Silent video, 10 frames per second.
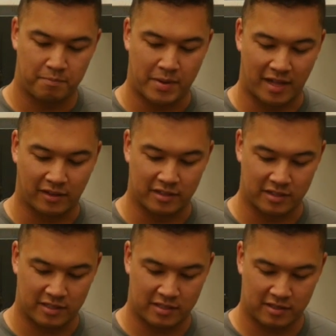
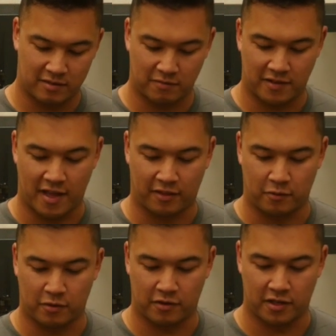balanced without the
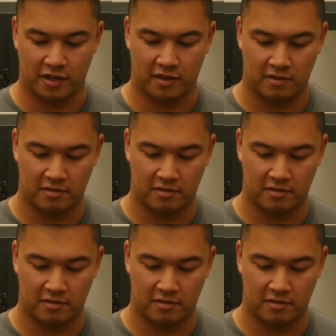hood on there.